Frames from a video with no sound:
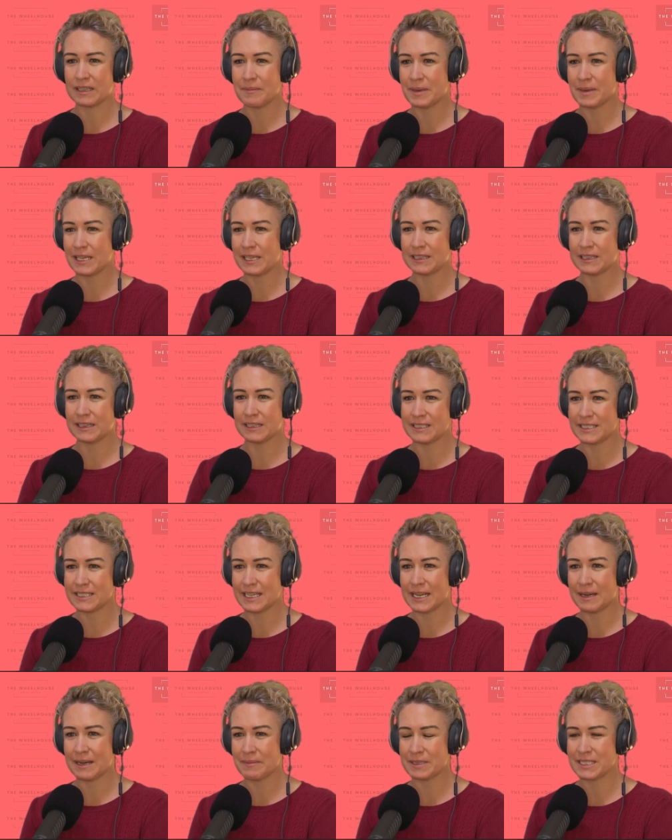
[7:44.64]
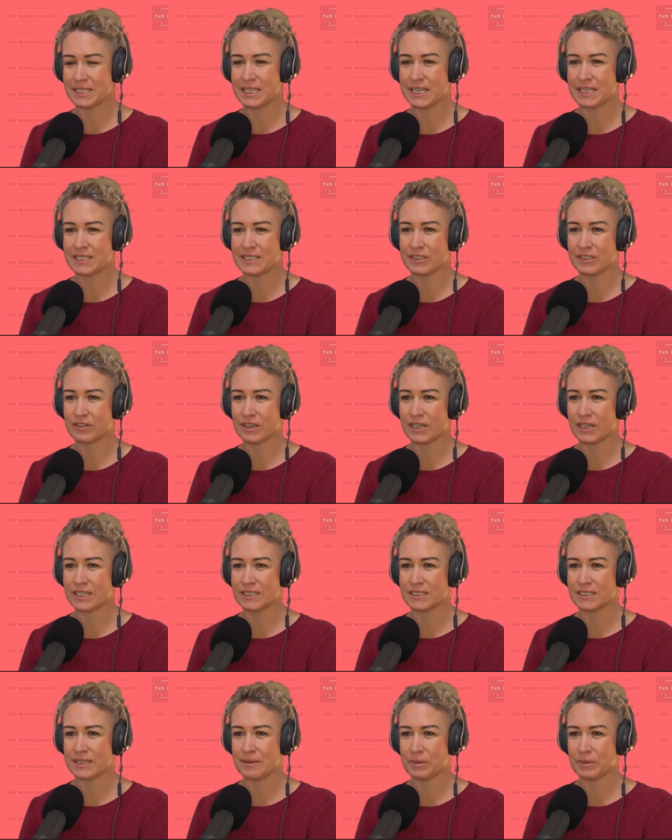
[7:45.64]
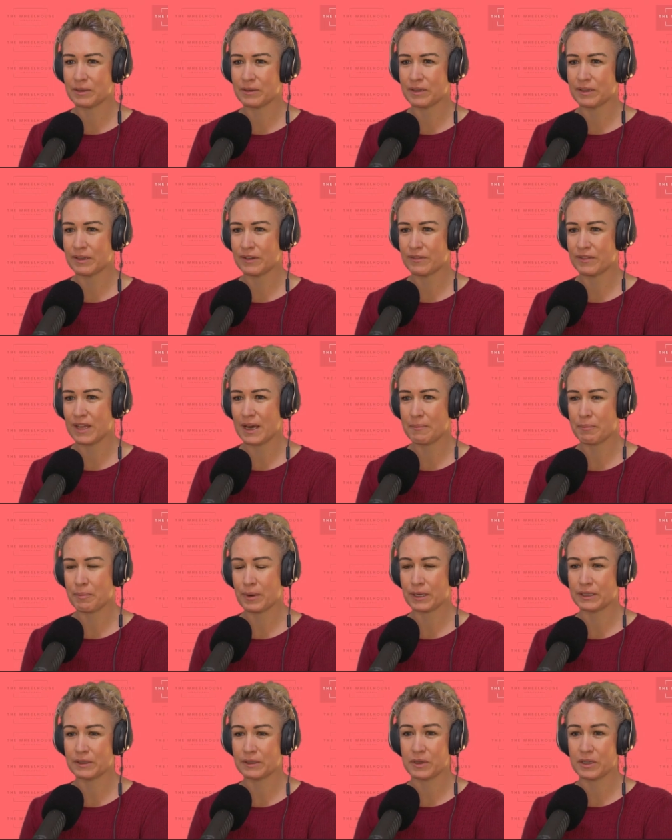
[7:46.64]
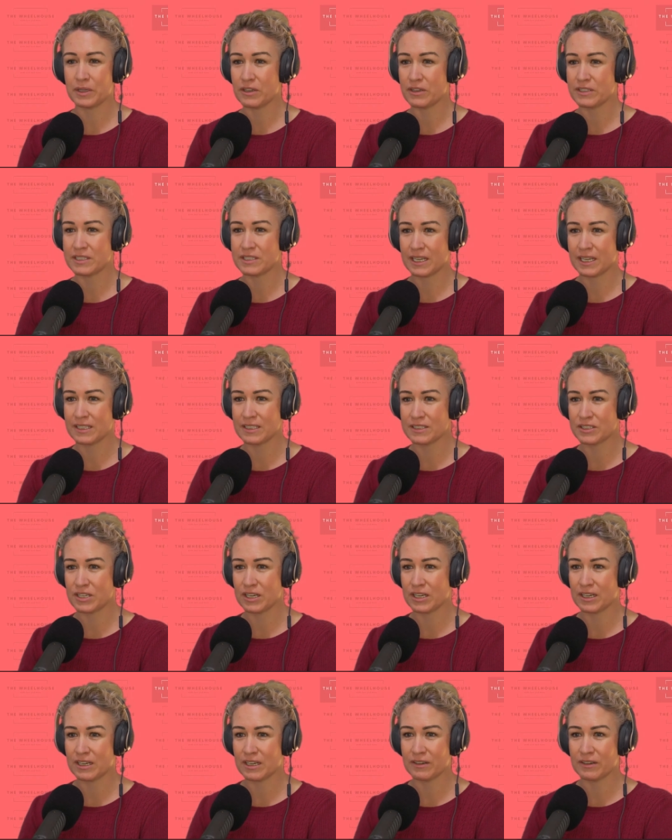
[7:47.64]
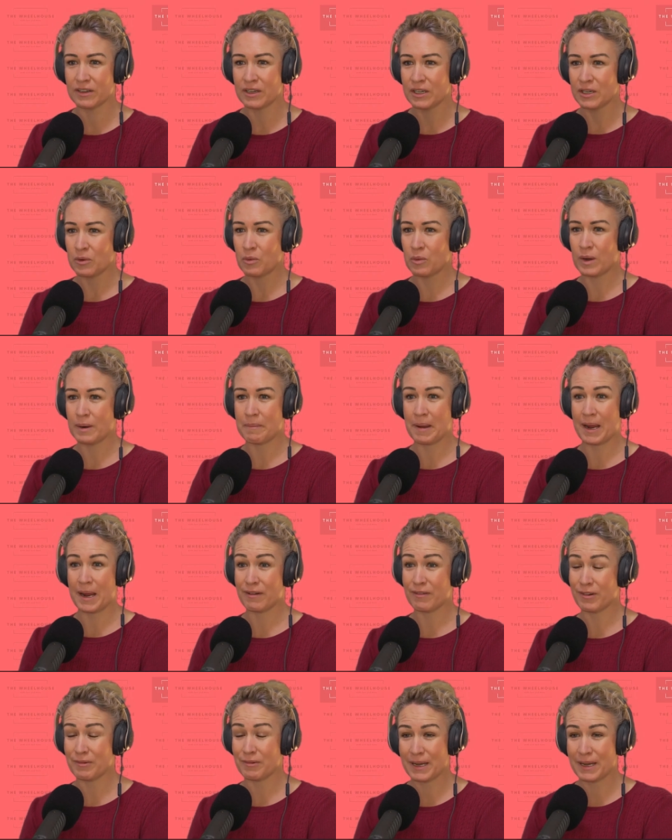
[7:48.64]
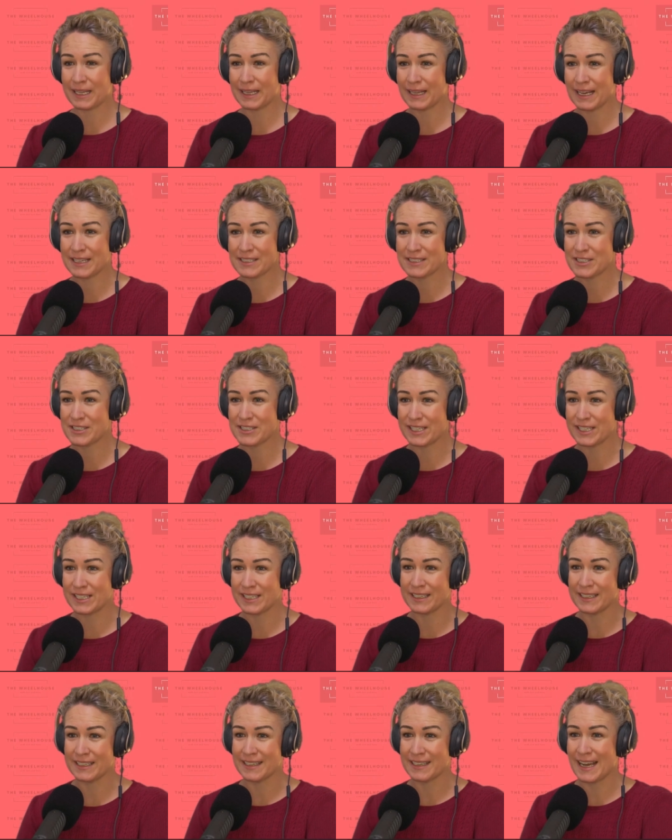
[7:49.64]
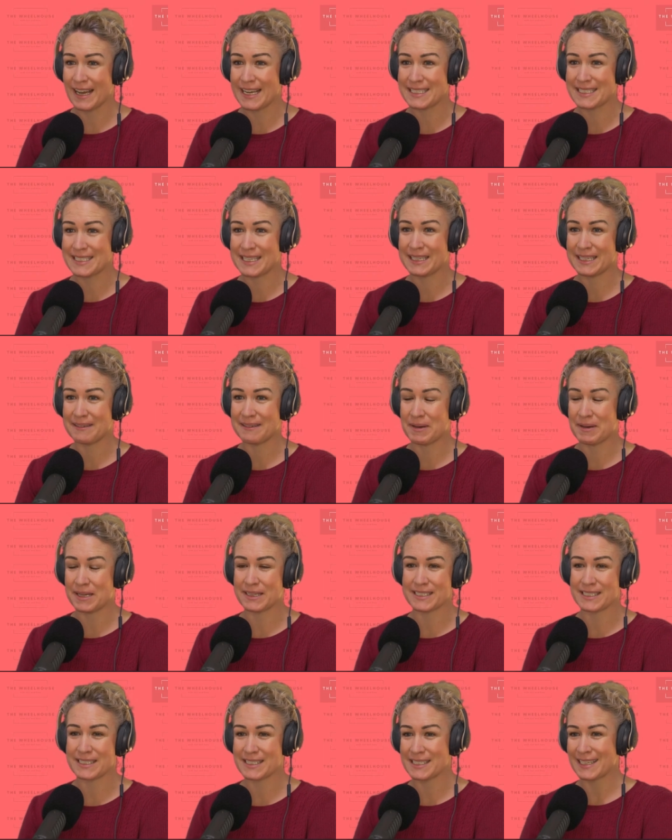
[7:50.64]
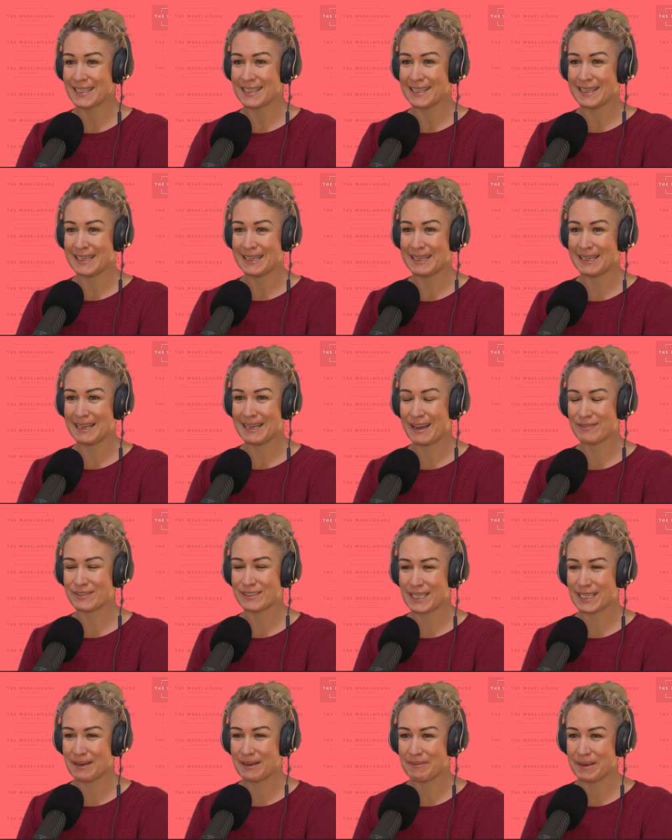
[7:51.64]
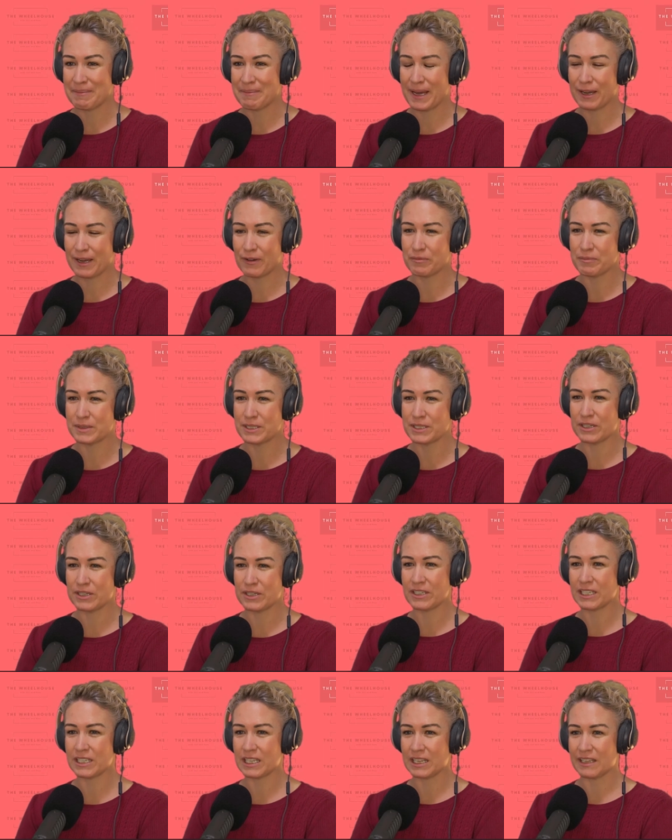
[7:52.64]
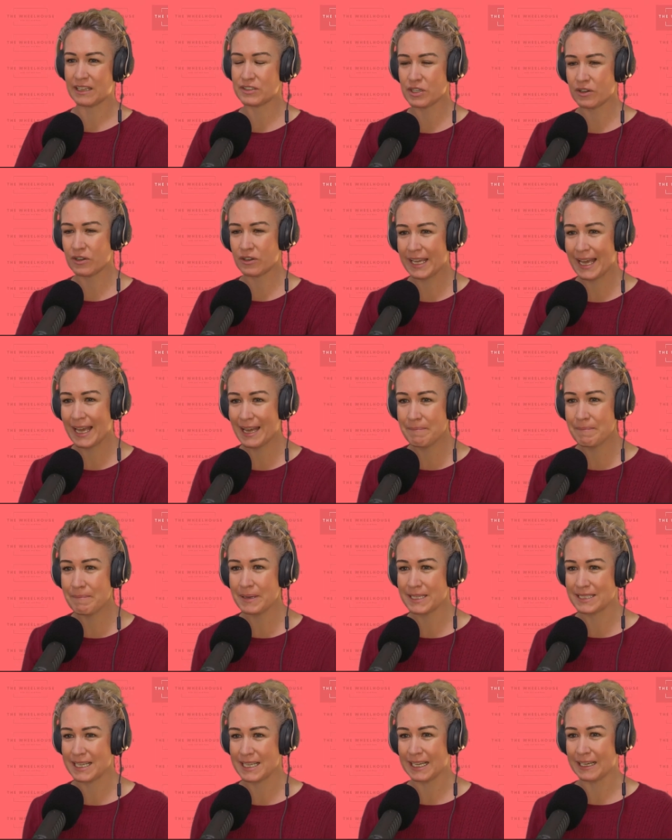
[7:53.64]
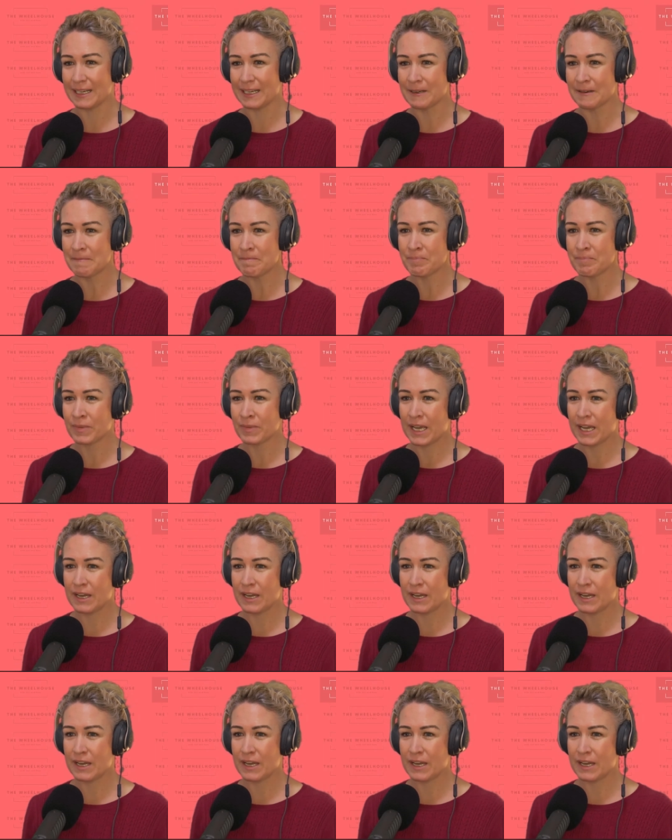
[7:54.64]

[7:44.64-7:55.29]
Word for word: like Lizzie Armitstead is a great example of that, pregnant with her second child, won Paris-Roubaix last year, 18 months uh, after coming back off maternity leave. So it can be done.